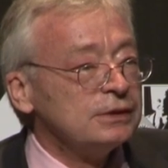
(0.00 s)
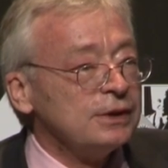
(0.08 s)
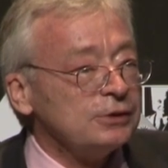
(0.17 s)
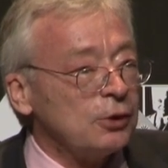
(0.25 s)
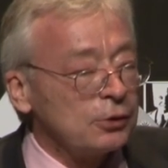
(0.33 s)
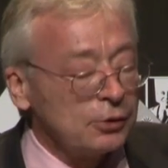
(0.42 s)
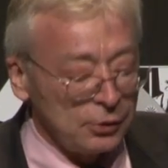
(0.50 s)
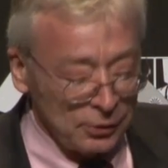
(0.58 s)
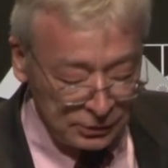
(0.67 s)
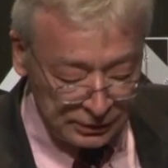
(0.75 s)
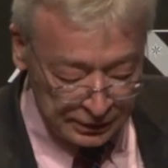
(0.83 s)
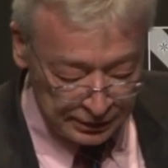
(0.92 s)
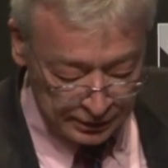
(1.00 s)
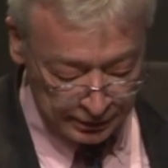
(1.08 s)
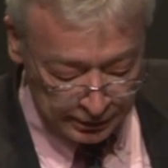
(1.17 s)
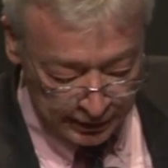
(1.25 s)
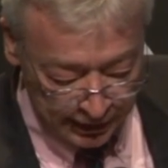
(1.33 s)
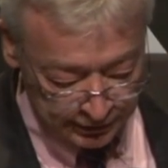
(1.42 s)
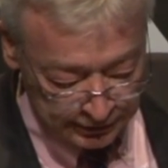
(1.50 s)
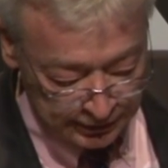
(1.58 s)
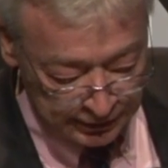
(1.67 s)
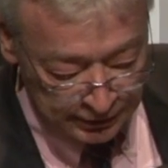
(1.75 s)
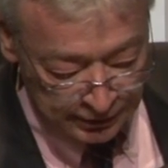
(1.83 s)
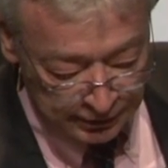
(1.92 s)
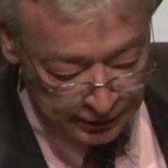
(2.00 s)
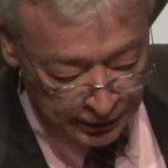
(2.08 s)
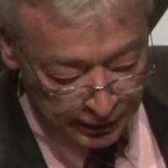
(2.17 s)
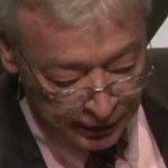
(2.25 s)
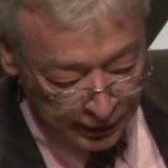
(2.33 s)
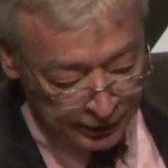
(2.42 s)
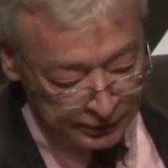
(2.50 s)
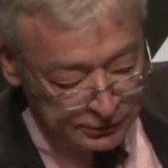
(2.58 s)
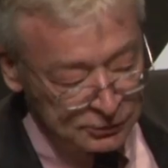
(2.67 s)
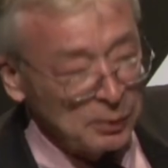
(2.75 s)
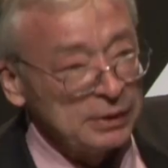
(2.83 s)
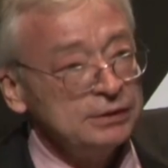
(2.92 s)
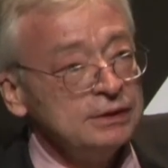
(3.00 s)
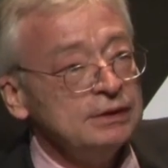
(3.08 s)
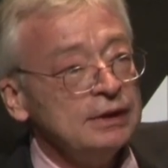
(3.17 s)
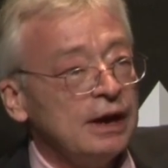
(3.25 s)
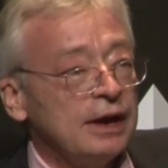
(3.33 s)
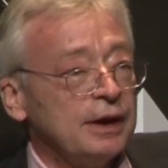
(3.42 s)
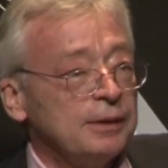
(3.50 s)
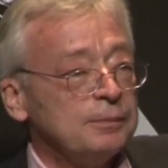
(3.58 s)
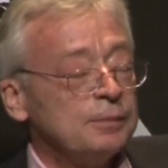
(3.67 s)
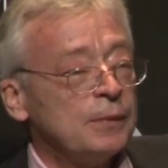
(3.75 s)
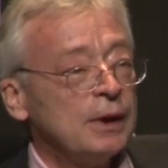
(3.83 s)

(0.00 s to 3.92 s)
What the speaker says: that occurred in 1929.